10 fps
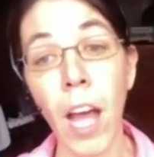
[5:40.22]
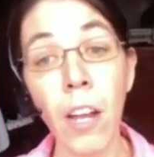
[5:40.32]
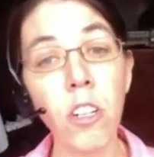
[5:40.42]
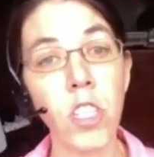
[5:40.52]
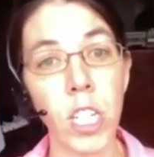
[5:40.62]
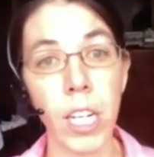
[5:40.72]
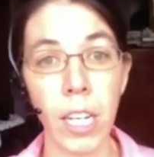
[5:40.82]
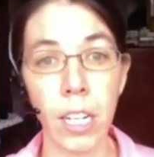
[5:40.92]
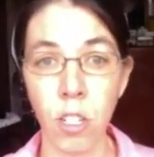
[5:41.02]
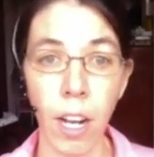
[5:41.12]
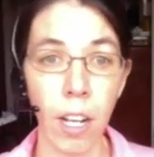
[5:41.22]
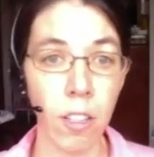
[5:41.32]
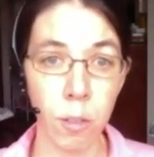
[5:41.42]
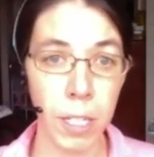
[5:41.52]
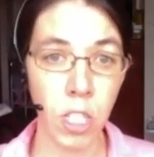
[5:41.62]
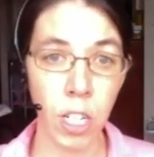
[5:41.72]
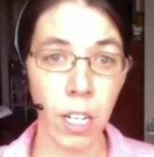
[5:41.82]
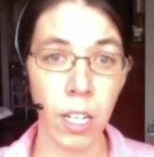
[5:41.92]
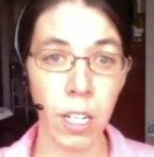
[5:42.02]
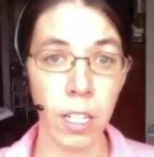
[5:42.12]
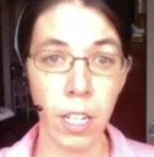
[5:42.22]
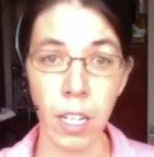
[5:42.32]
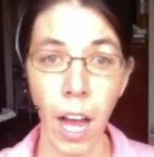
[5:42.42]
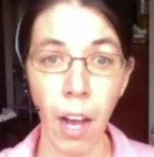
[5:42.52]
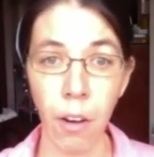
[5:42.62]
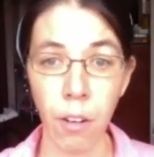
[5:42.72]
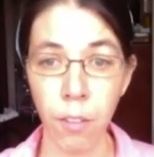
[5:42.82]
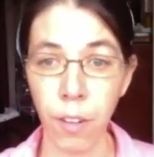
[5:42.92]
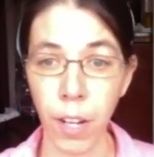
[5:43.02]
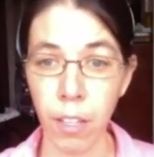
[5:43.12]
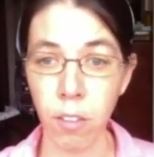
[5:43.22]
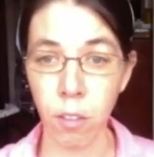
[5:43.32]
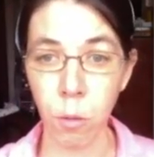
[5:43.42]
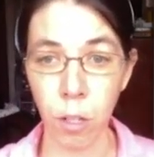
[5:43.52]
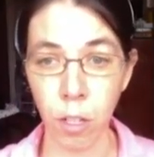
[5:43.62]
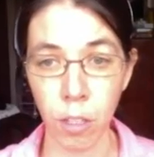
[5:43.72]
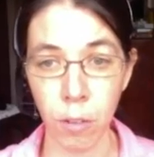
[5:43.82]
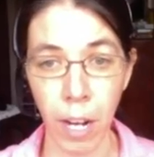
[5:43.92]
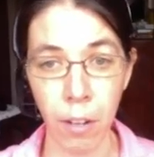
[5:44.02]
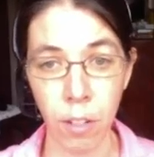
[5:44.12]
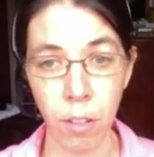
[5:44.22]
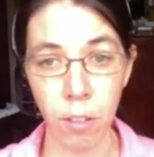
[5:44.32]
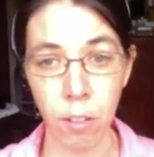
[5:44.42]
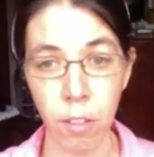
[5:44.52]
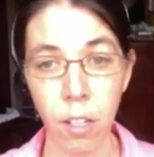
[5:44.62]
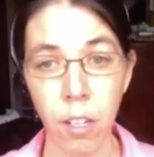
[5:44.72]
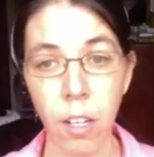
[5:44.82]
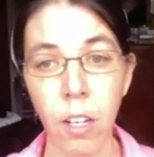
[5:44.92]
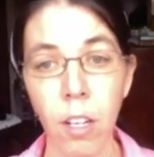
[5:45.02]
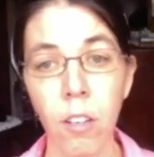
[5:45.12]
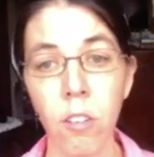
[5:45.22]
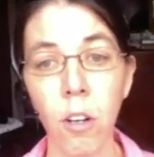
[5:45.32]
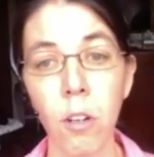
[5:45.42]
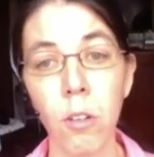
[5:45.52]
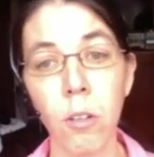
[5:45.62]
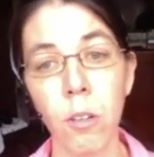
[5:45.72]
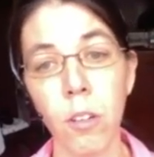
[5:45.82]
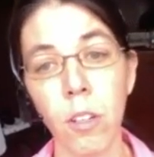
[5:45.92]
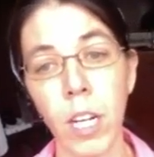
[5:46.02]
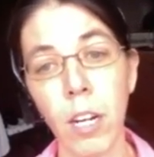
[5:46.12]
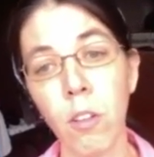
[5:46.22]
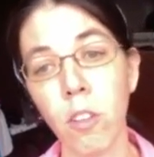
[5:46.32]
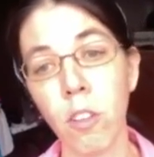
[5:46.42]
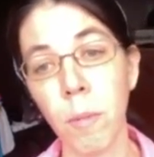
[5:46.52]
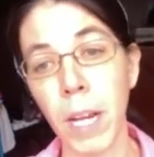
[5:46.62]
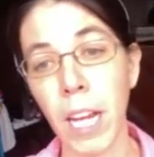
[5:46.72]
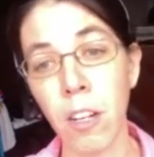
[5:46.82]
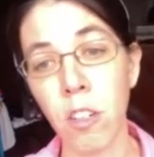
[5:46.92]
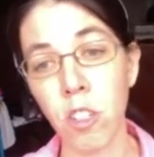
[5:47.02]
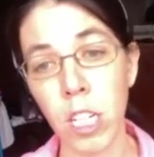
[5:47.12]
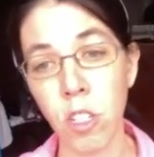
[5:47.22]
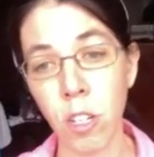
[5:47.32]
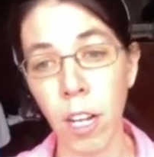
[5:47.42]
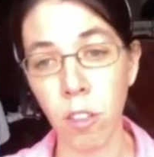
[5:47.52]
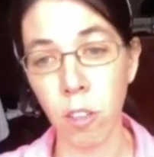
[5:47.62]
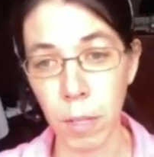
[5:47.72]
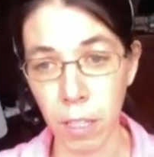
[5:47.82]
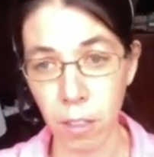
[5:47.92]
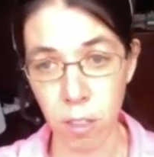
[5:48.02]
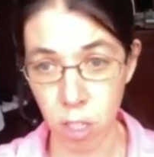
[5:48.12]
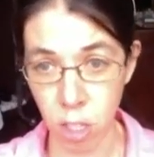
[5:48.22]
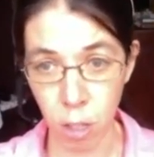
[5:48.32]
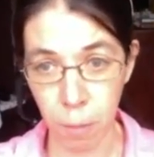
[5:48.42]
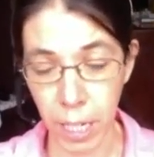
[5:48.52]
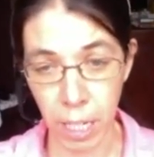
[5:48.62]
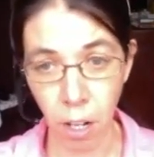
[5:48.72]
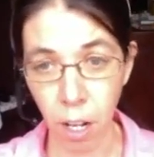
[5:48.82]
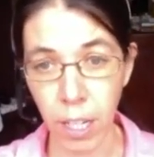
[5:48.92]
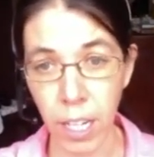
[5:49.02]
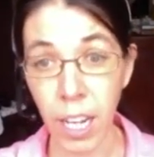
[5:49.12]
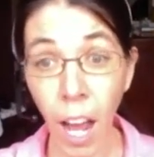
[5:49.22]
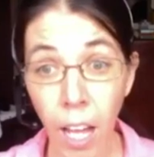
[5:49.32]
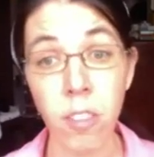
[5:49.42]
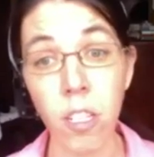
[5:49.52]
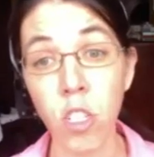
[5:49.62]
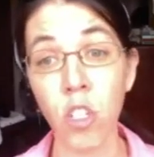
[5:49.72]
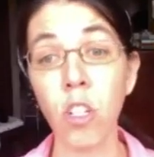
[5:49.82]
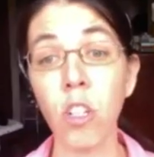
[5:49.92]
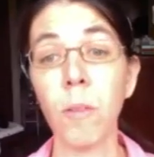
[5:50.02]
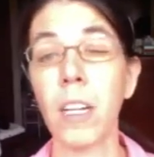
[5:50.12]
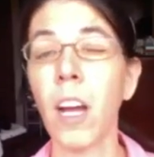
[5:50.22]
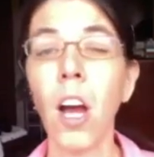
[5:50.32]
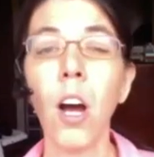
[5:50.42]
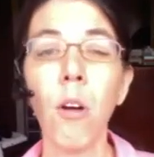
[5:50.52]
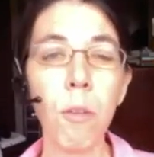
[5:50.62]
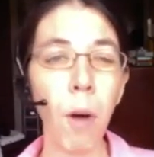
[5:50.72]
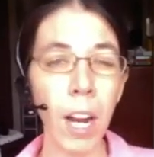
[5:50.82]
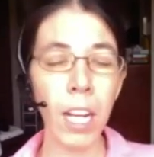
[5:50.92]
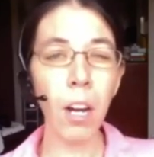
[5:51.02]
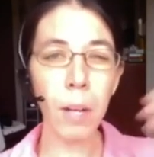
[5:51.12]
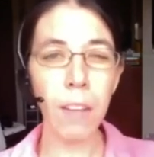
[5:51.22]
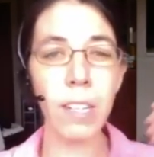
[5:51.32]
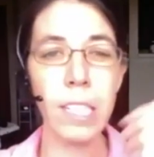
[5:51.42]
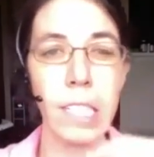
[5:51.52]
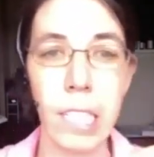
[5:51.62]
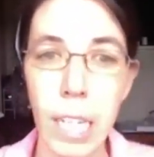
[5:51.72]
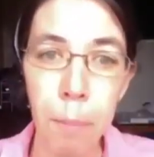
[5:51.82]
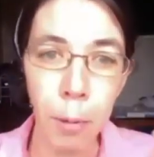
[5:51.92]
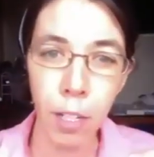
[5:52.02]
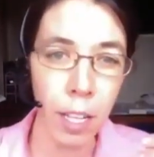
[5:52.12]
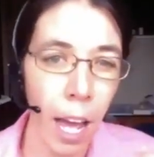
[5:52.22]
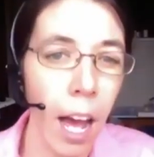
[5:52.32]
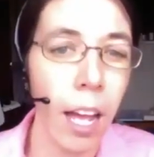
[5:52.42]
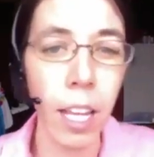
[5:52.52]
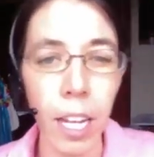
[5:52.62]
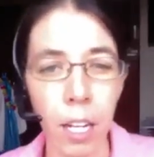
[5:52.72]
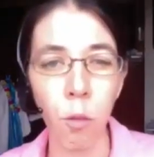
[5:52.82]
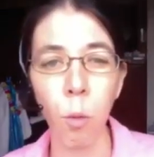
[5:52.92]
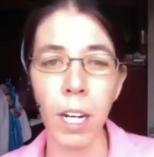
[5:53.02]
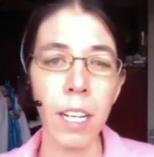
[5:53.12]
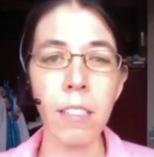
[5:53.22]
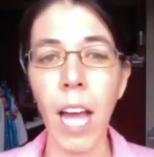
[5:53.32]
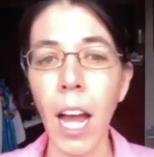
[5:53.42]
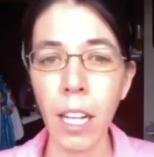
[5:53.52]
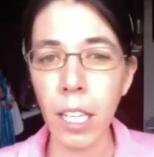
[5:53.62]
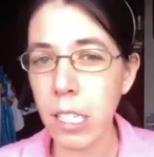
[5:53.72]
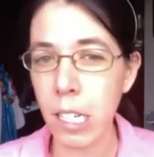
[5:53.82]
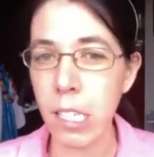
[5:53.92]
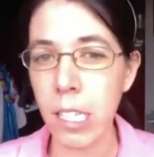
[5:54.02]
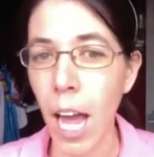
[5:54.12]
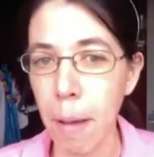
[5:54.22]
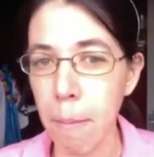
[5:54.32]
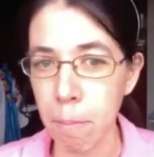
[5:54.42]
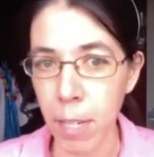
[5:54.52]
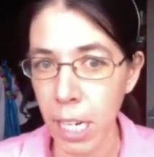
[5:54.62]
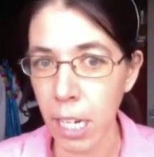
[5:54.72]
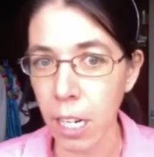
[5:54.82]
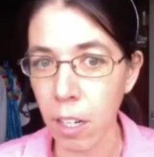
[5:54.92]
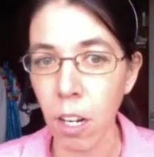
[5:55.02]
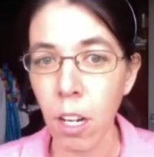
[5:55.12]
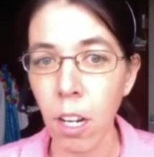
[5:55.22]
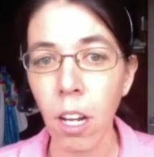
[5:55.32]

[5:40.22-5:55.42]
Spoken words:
energy transmission and how it affects the world around us. So Carol says, my energy transmits to my dog. Yes, it's true. But we want to go even deeper than that. Like, what exactly does that mean?